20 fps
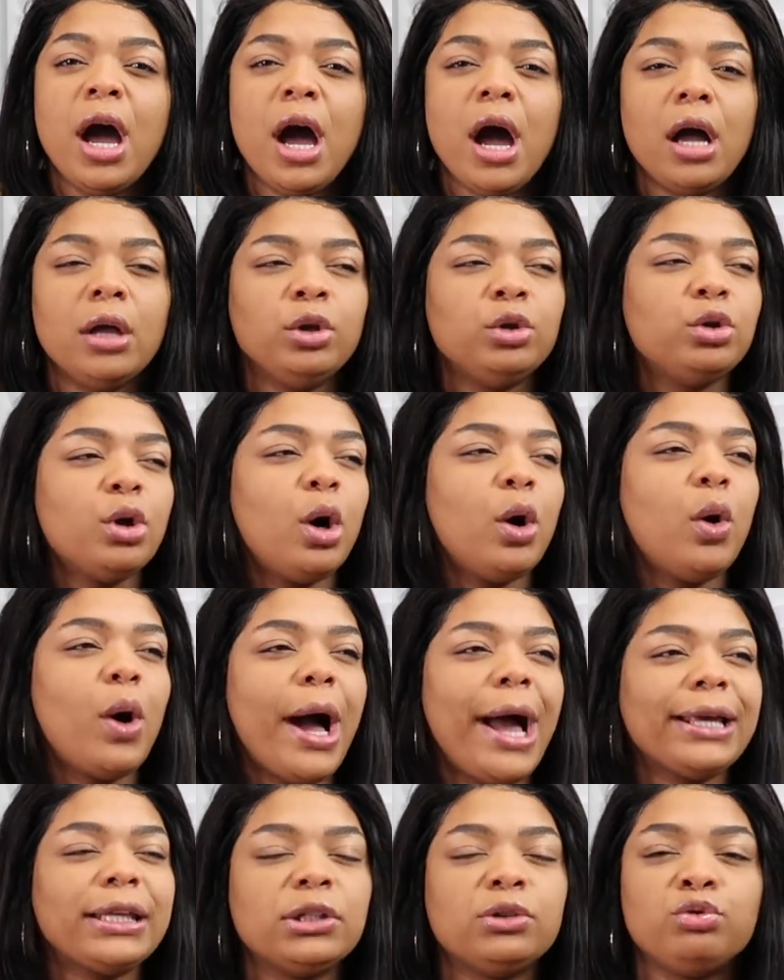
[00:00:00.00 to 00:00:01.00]
You know,
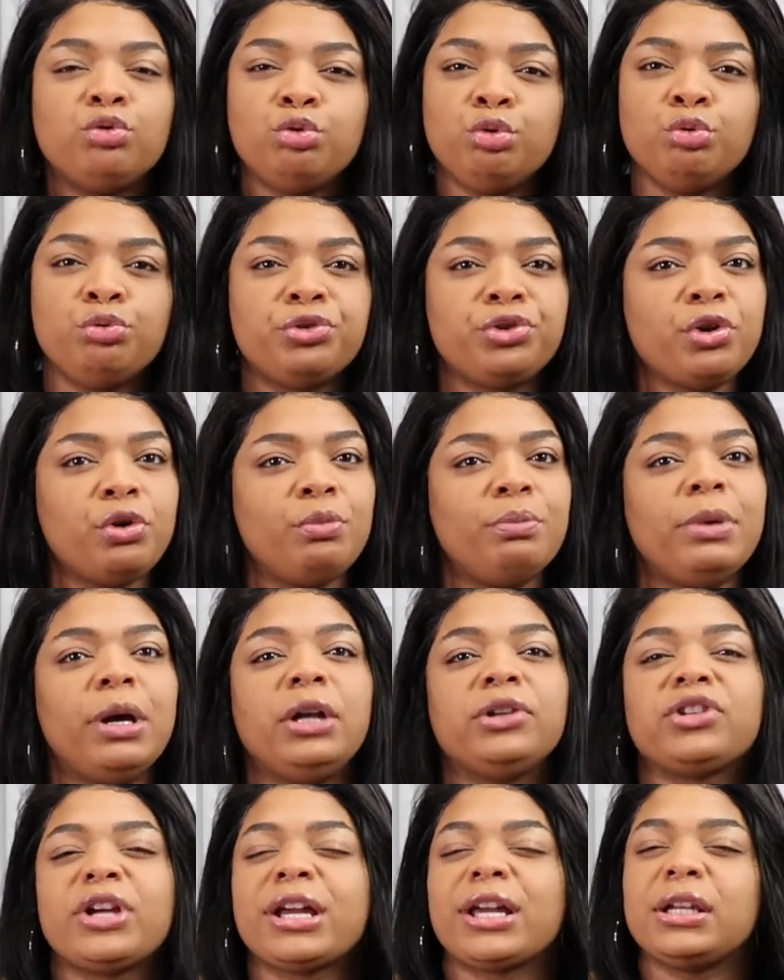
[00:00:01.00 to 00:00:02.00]
I can do so
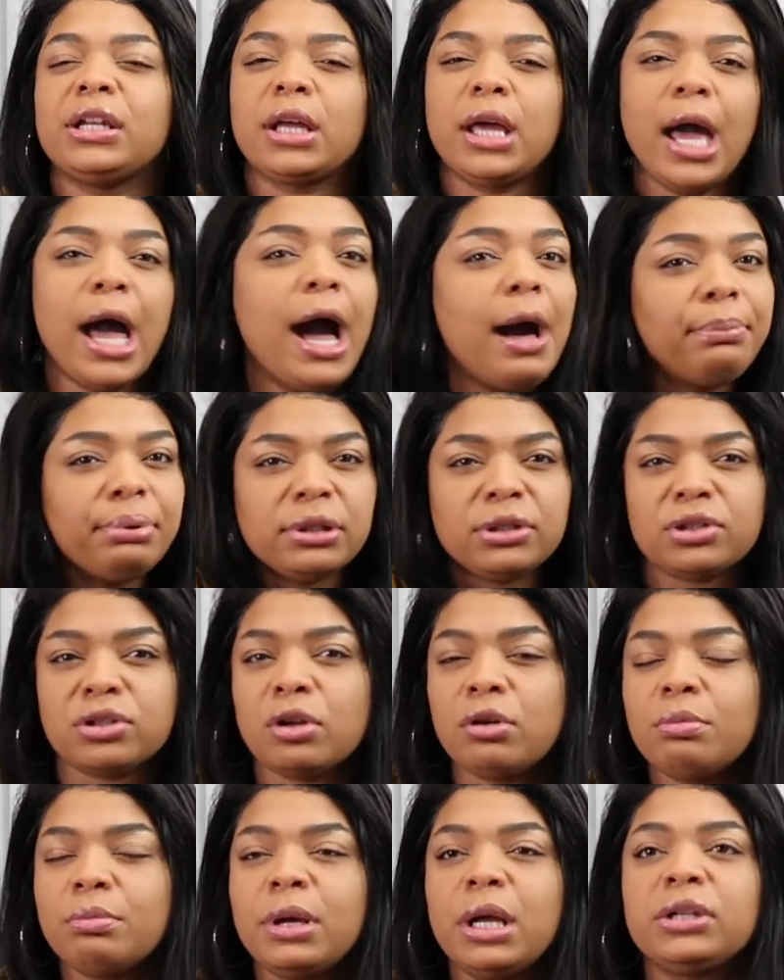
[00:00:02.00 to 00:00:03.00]
much, I can accomplish
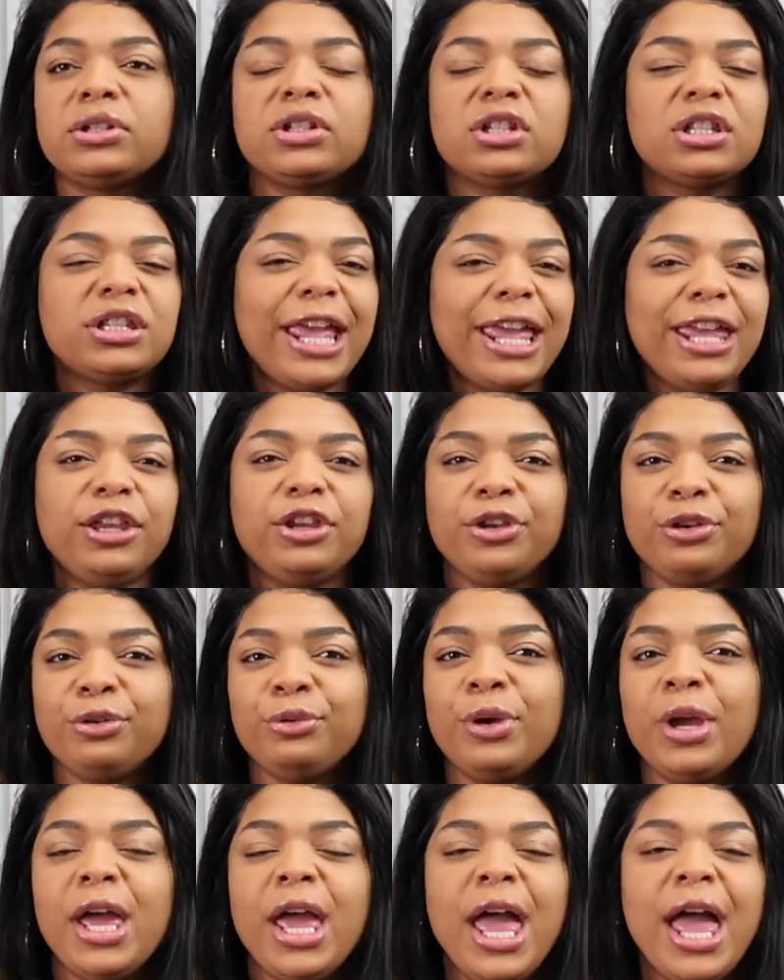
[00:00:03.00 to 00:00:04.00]
so much, thank you.